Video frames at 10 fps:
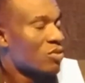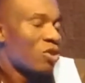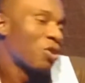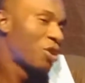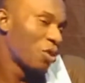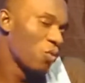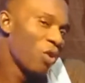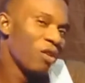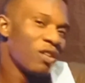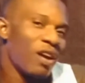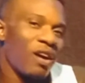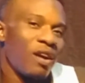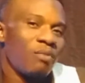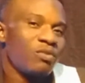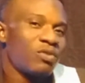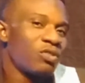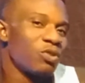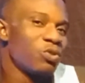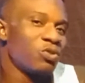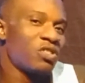Okay, well,
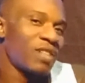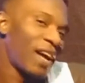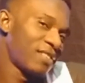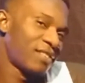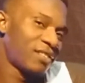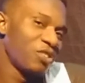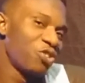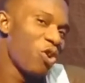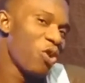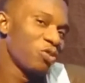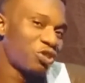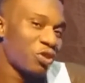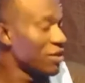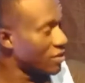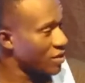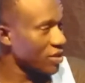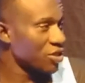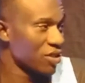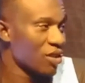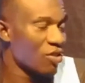to start your
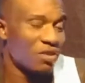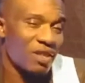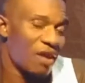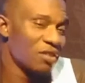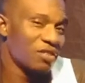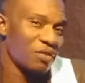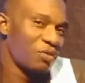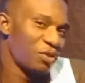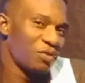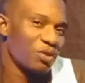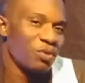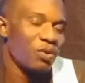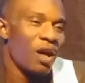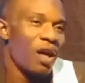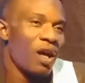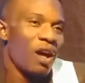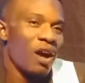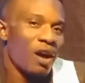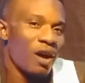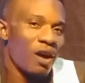traditional or narrative review,
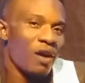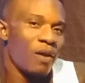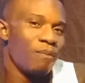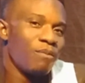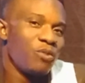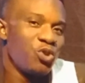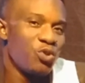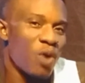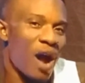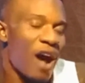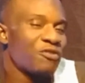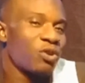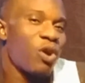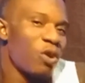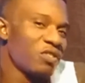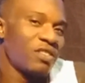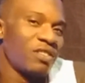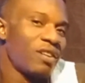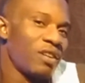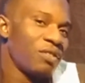you have to
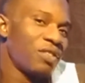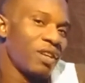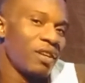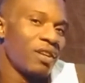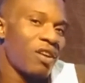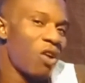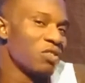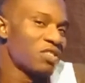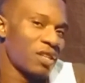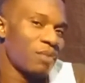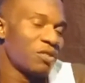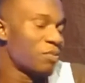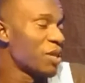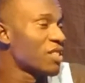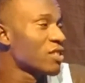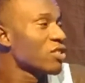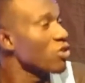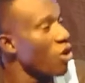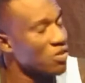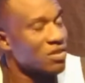consider the concept, the basic
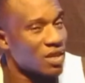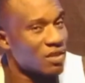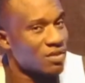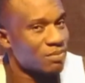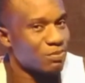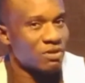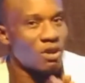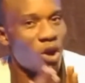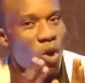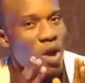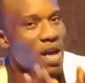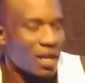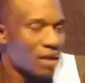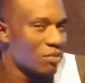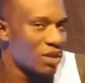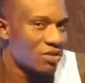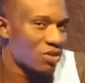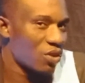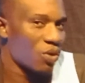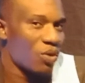concepts or
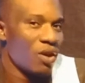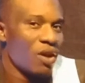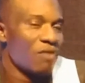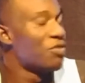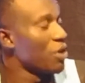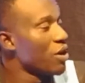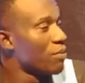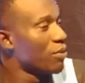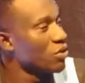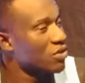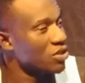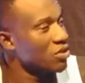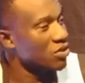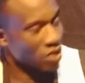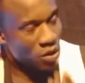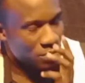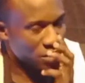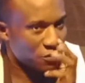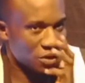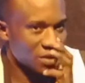elements or variables in your
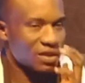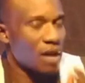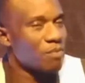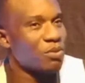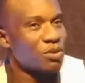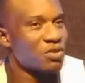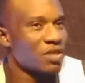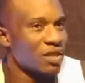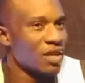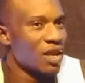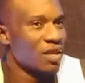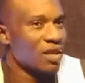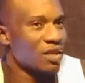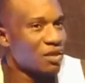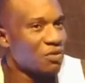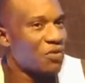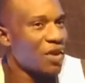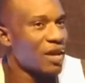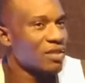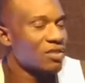topic. For example, you said the
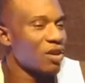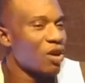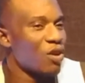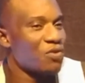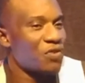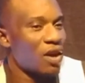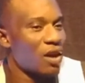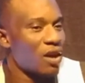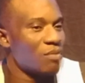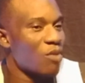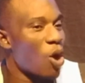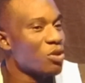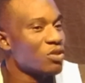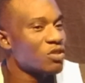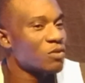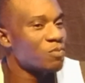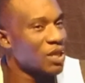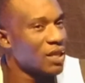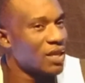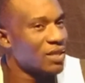effect of oil
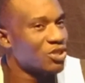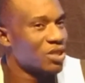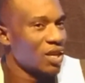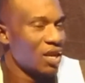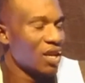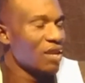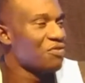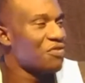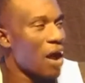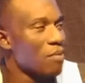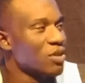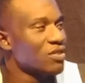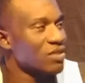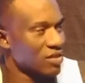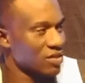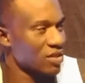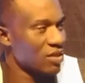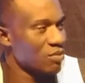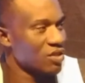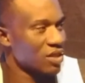spillage in farming
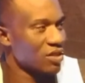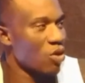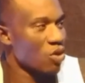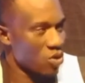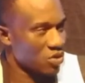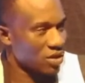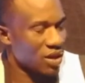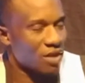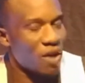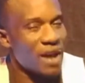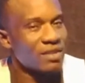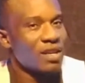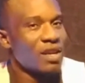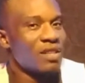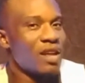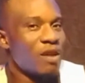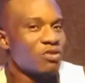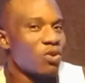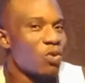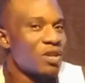systems in Ogoniland, right? Now,
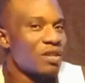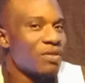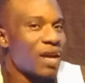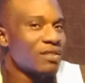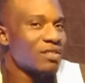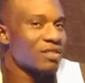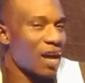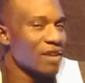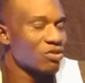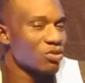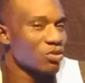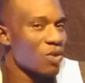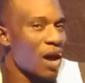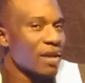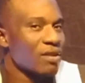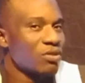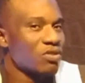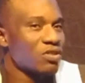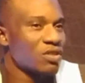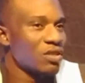so in that title, I
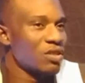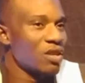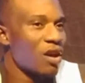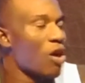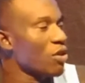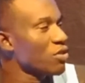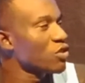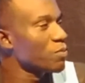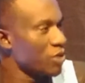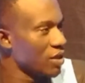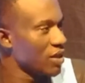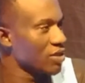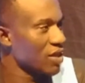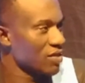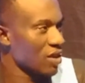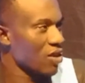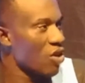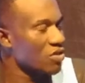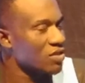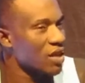could see oil spillage as a
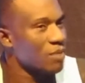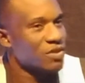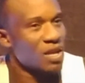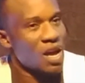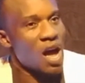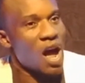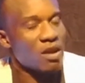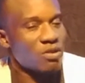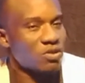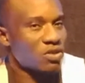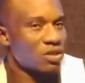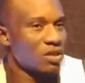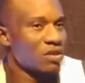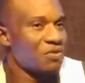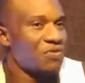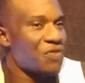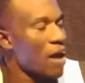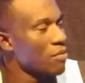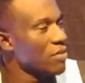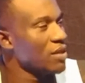concept. I could see
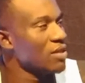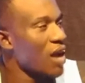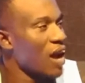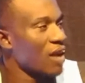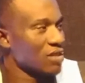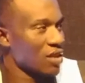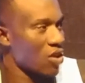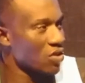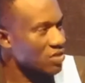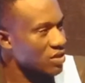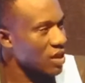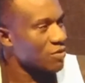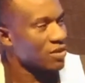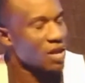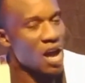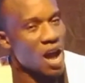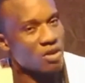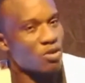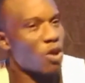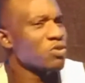farming as a concept. I
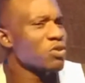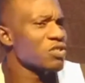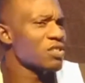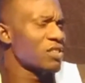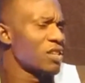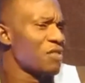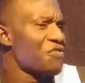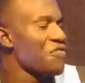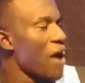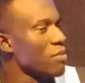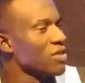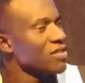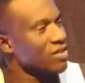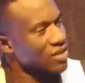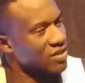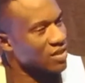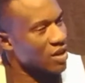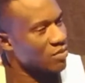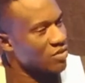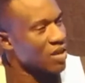could also see farming
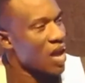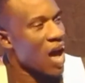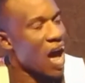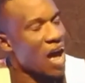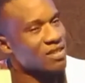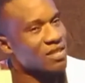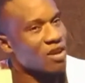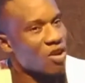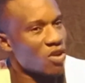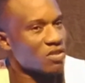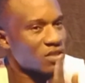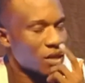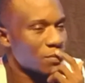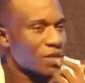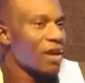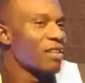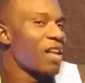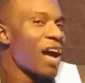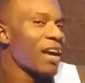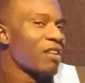systems as a concept, and
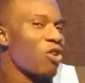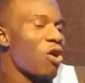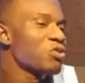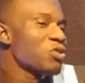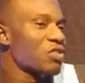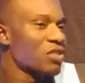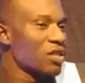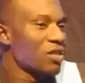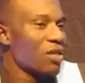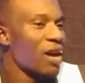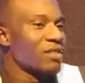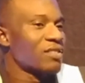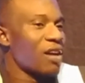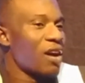I can also see that